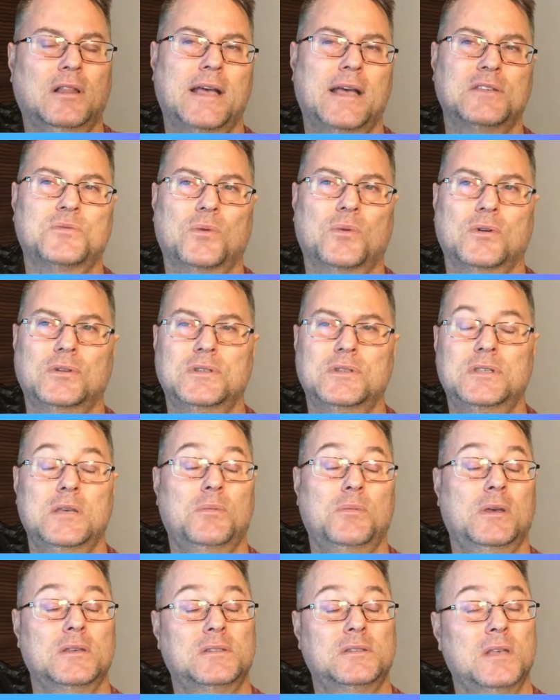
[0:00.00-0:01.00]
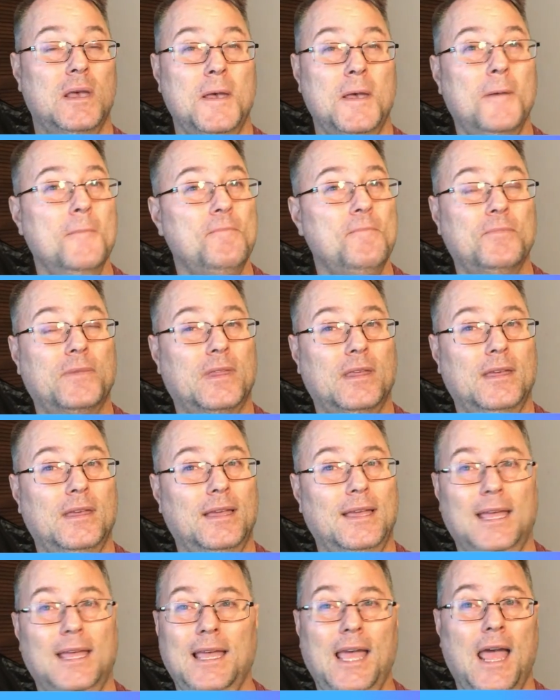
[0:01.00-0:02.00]
everyone who attacks is going to
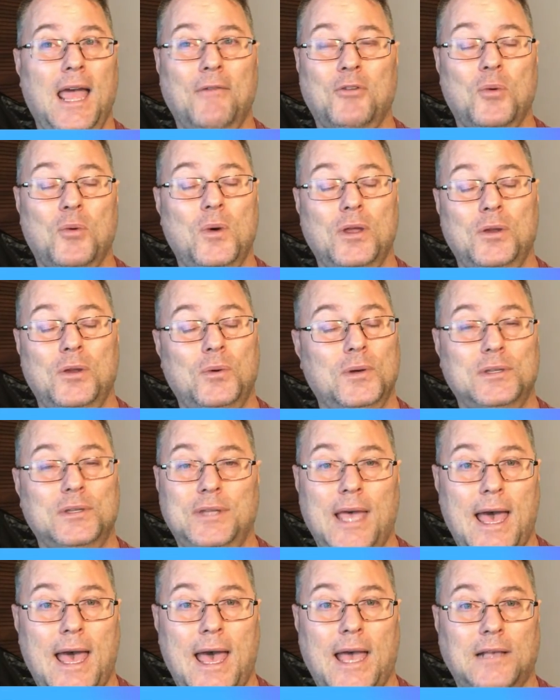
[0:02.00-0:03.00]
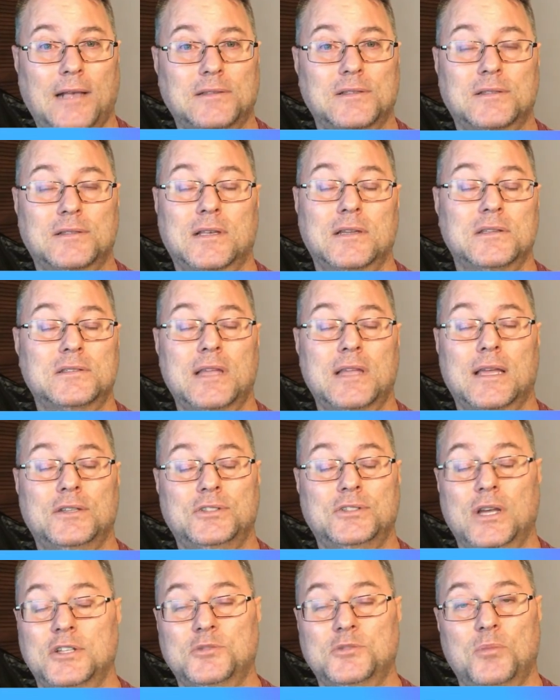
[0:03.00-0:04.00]
stand judgment before God. And
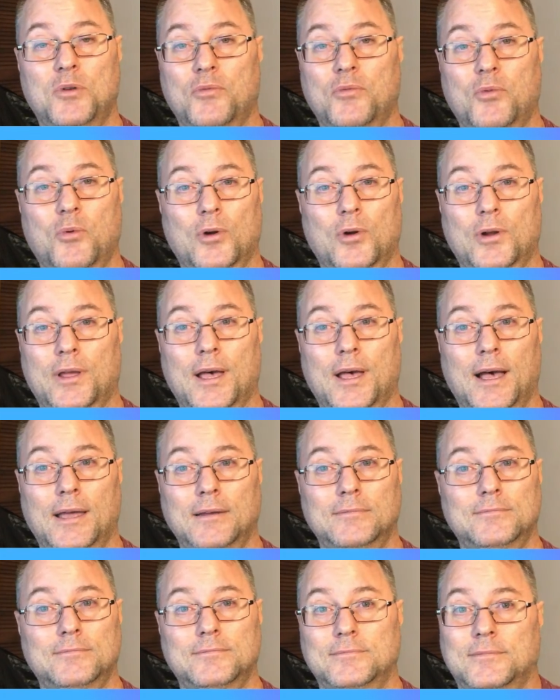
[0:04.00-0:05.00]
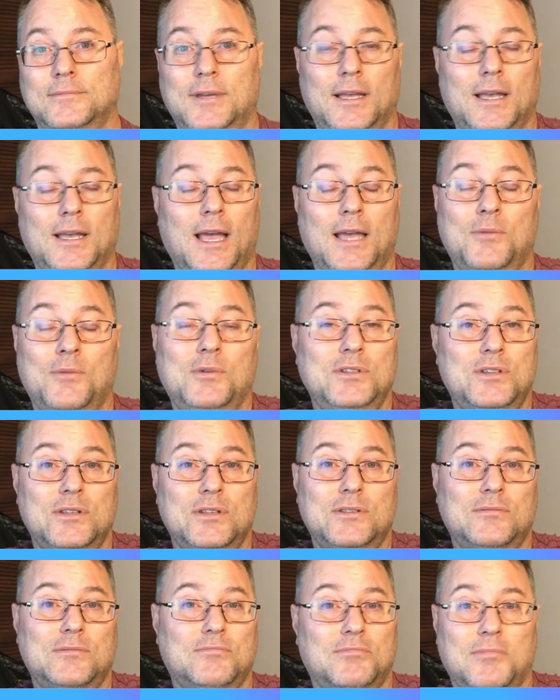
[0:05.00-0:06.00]
we just allow God to be the
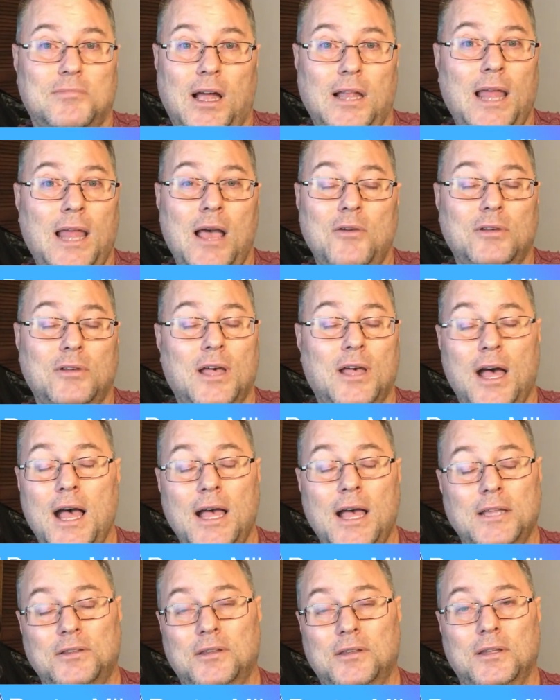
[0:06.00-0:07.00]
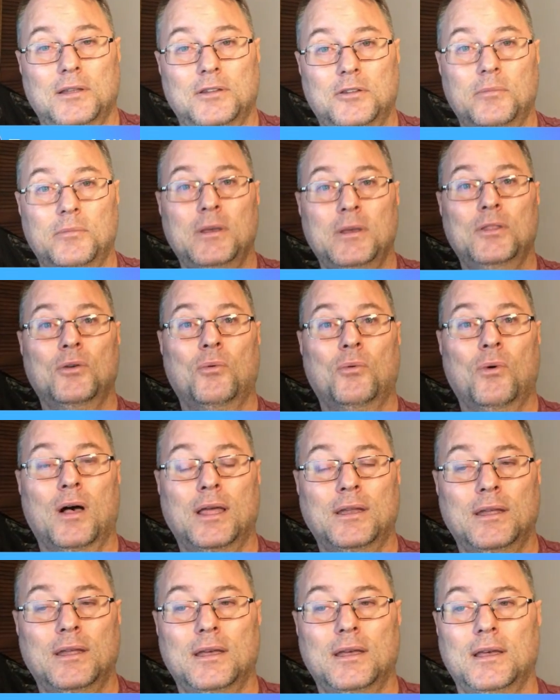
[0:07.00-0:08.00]
one to handle the situation.
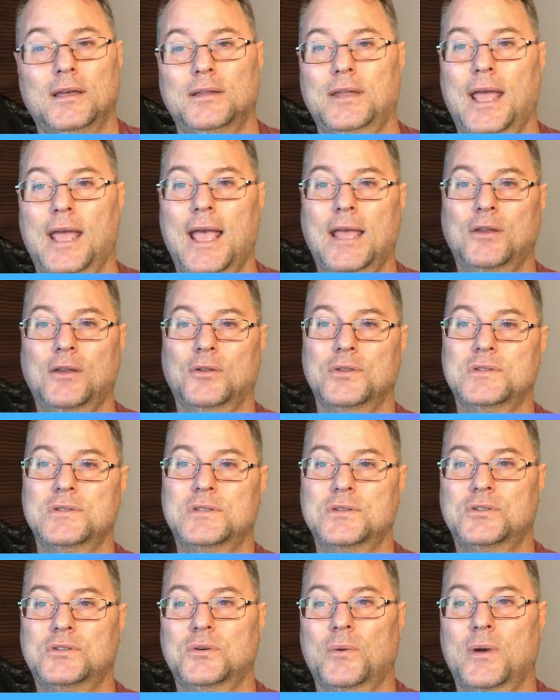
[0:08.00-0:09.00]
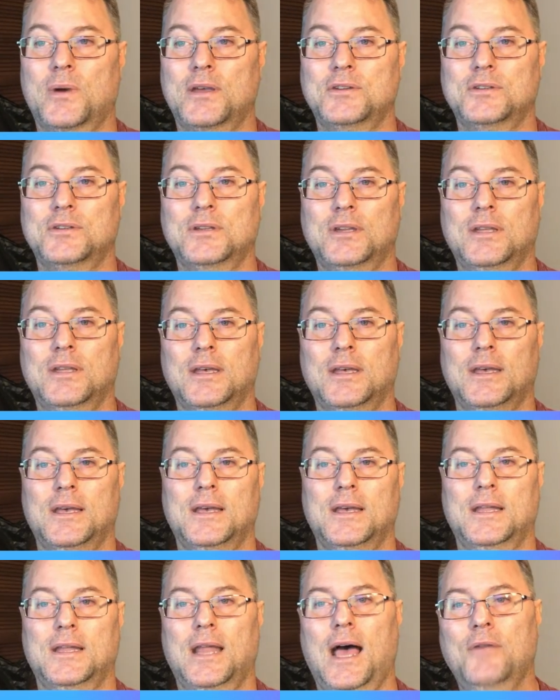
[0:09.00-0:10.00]
Now, I've reflected on this passage over the
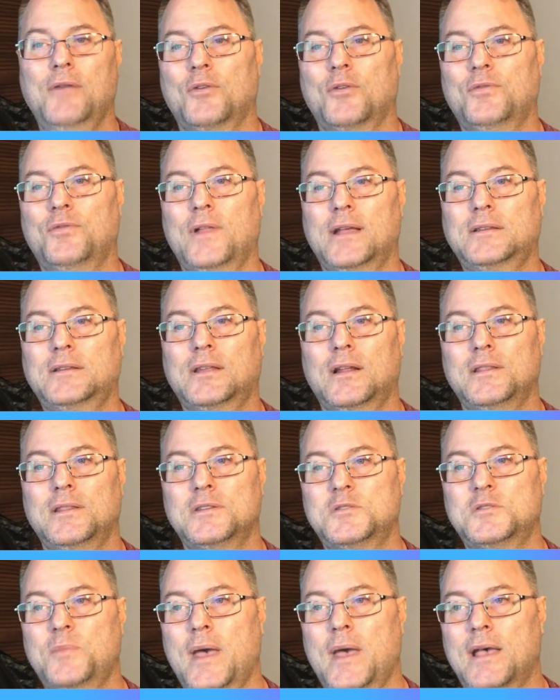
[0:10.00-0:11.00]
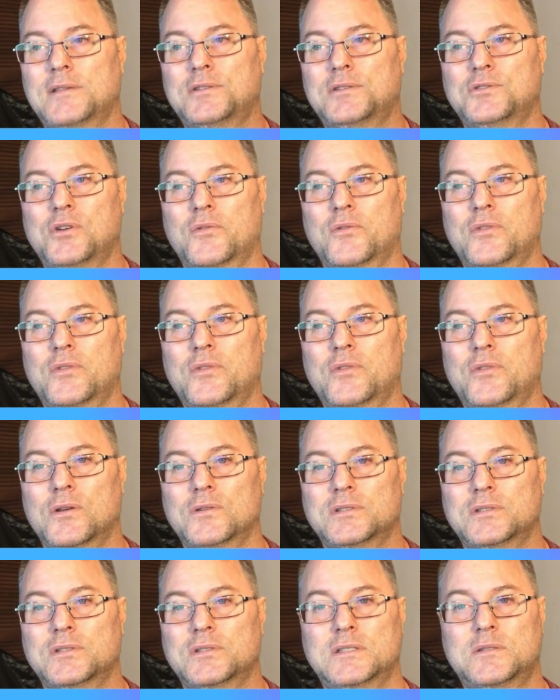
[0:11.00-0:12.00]
years, and it's it's been something that
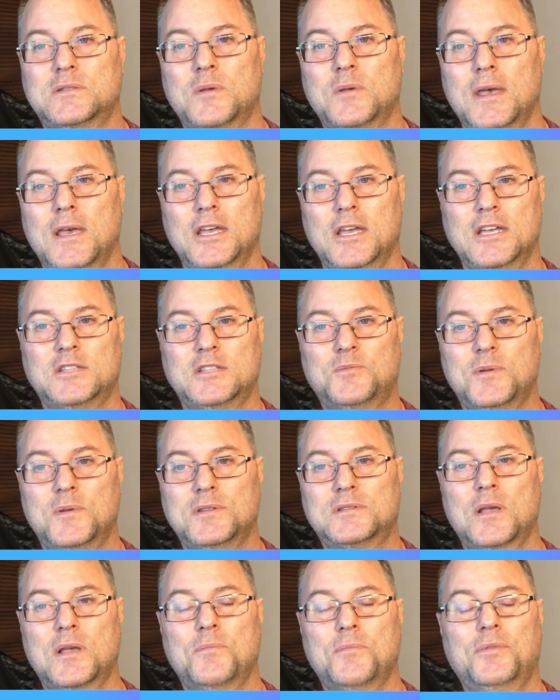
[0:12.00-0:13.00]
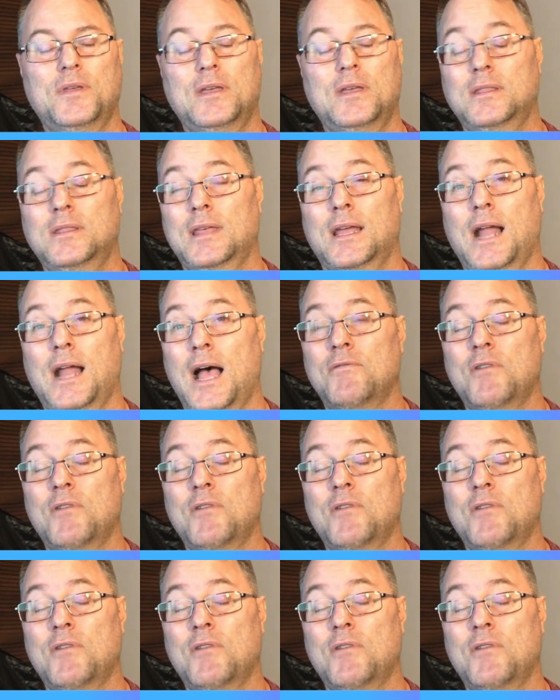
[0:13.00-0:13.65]
I've honestly had to learn and